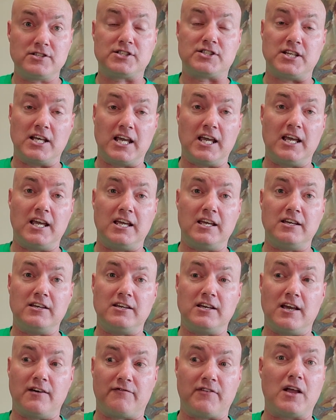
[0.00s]

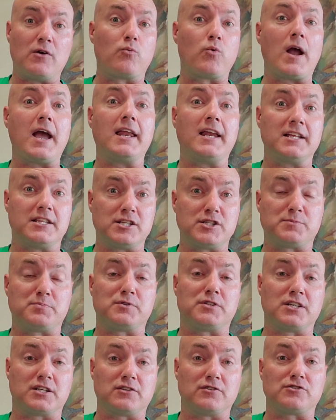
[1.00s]
see if they ran at this
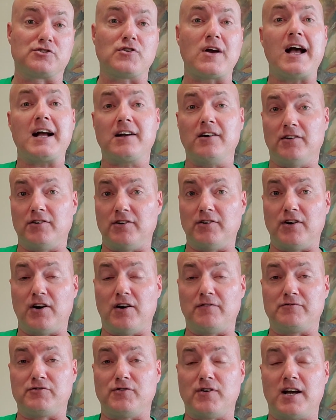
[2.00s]
particular track on and
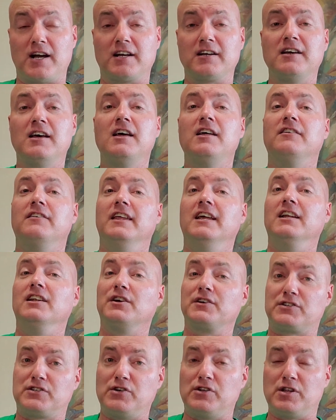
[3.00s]
off track. Then
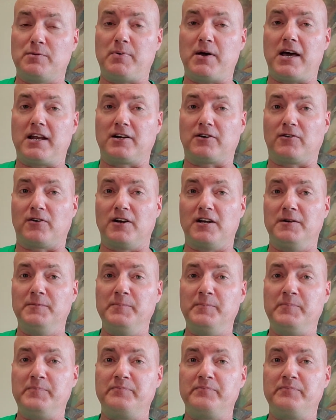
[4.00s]
look to the pedigree.